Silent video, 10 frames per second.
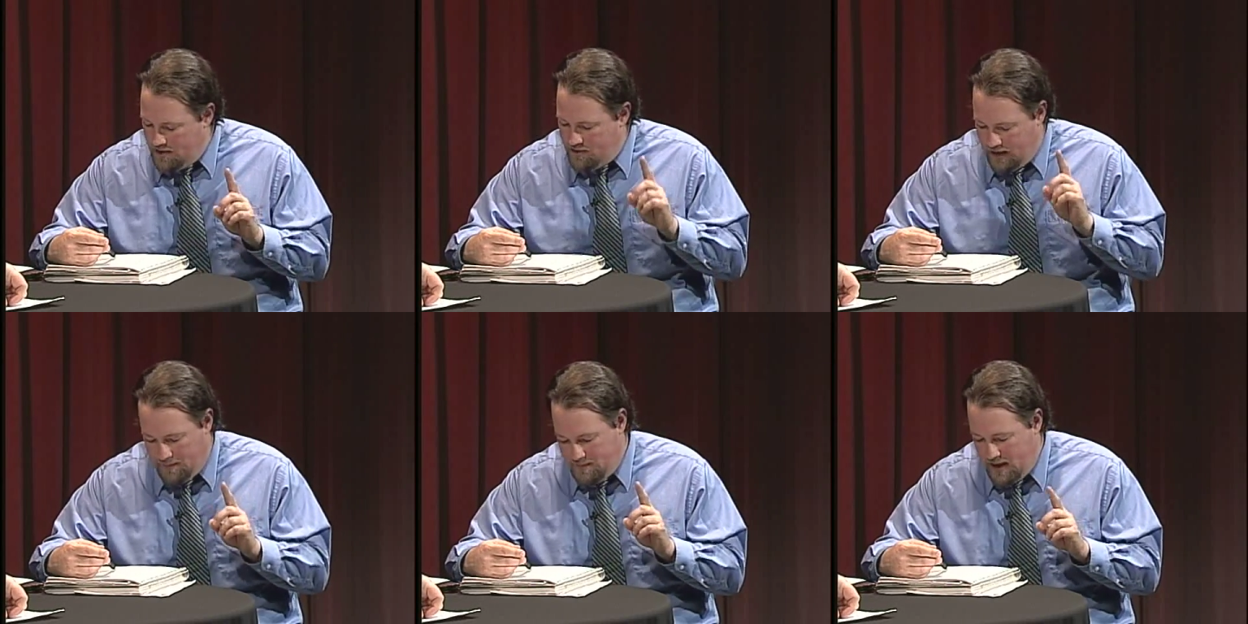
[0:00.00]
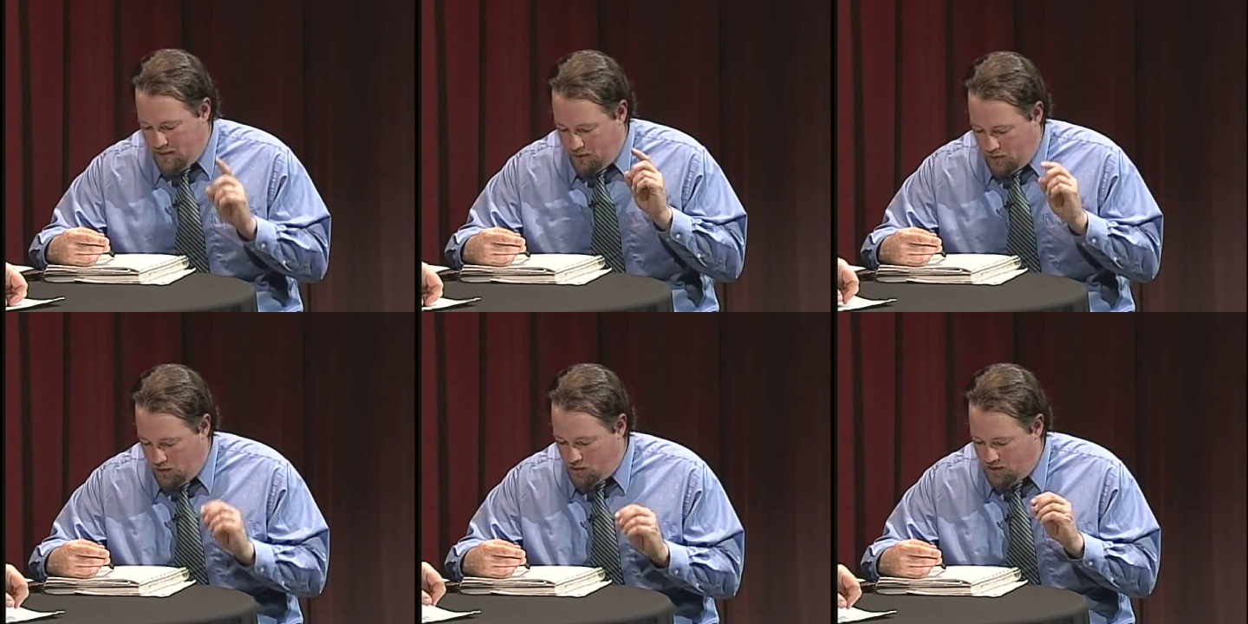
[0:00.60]
to update their
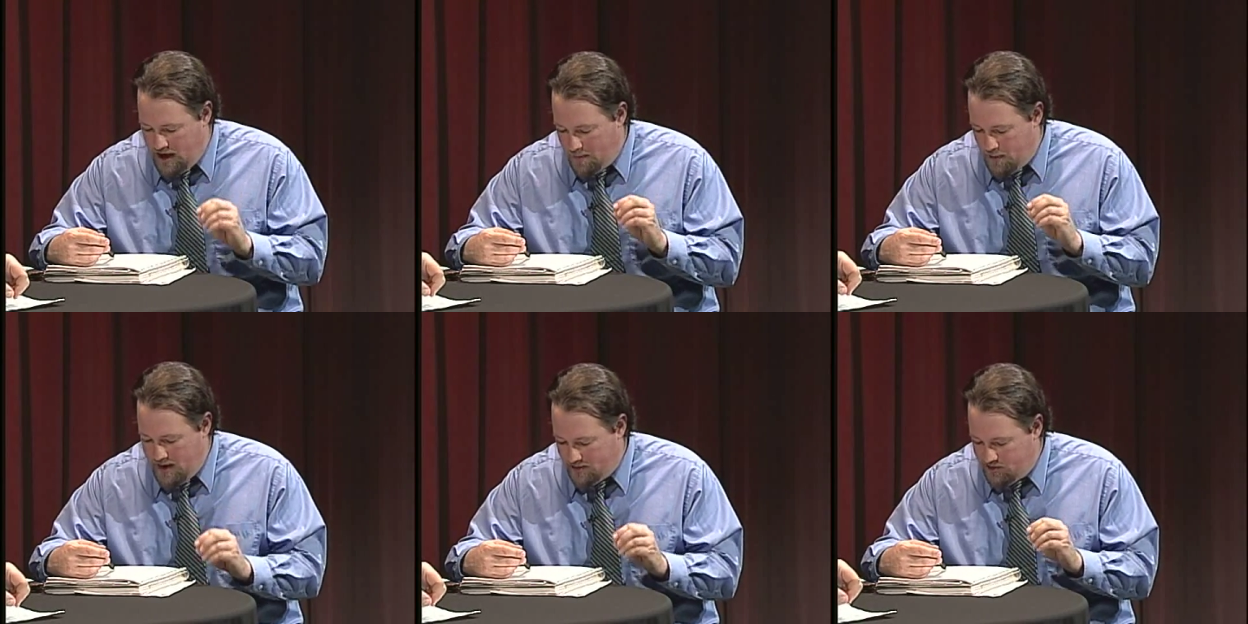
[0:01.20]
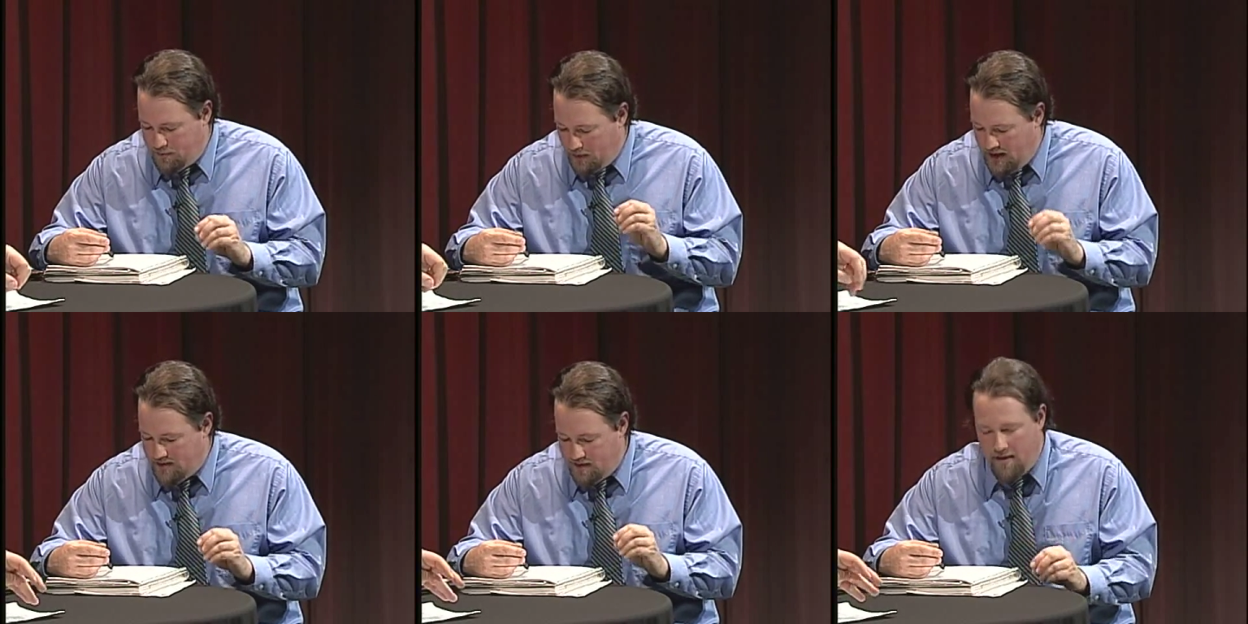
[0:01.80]
local comprehensive
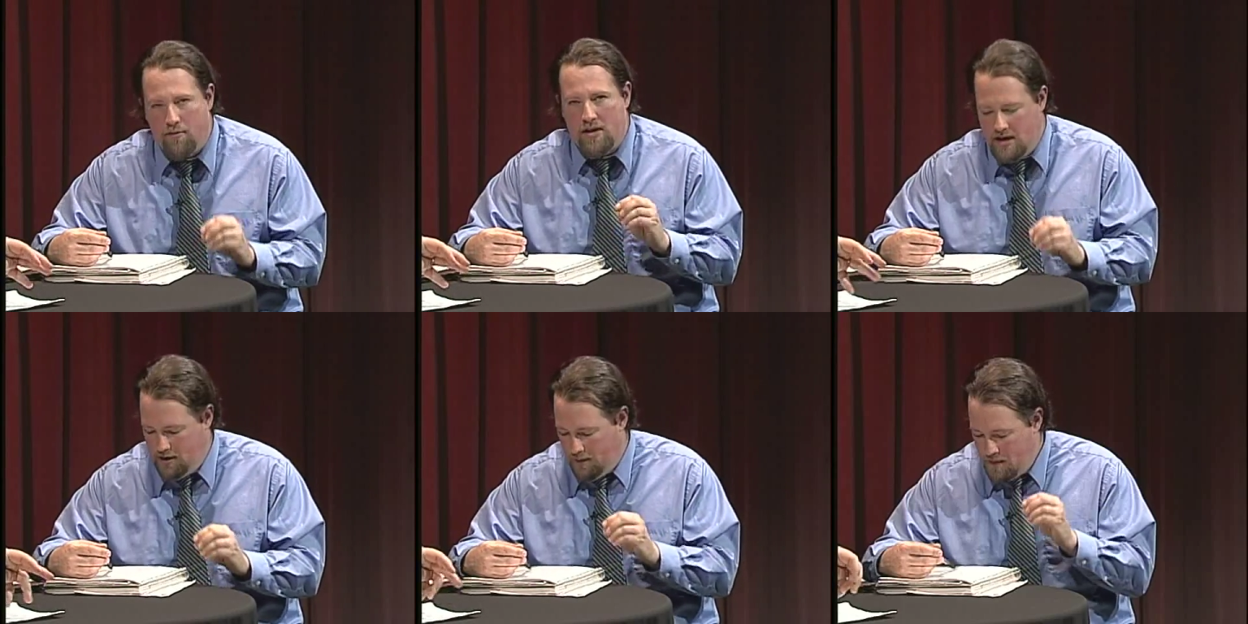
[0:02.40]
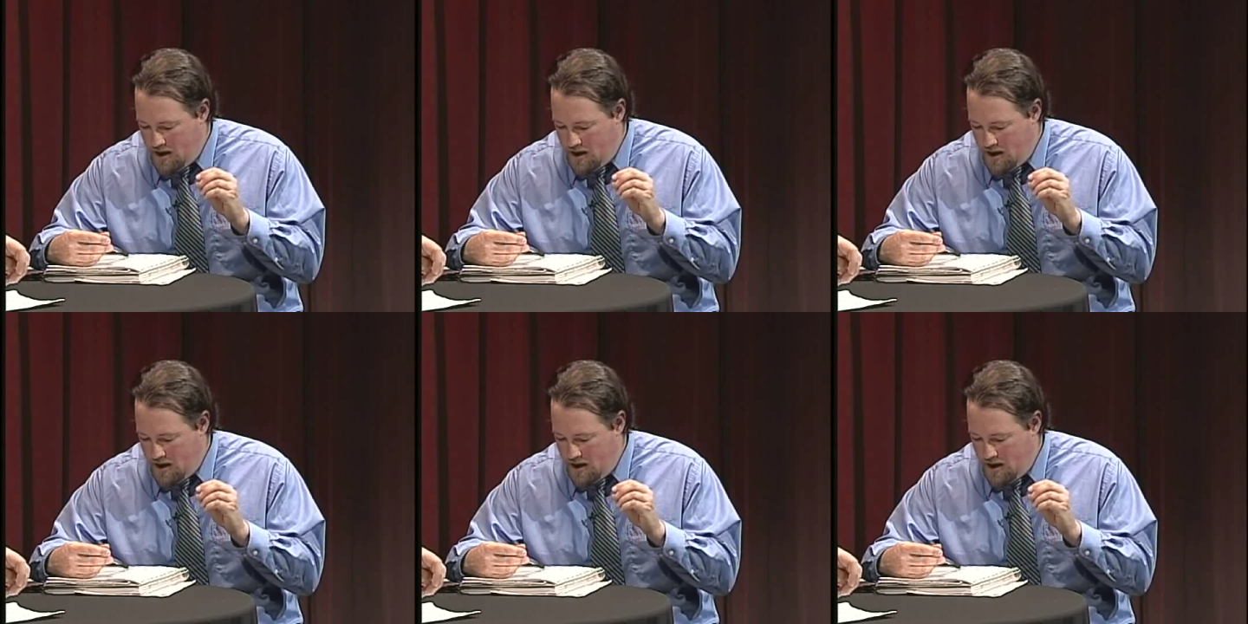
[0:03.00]
plans every year.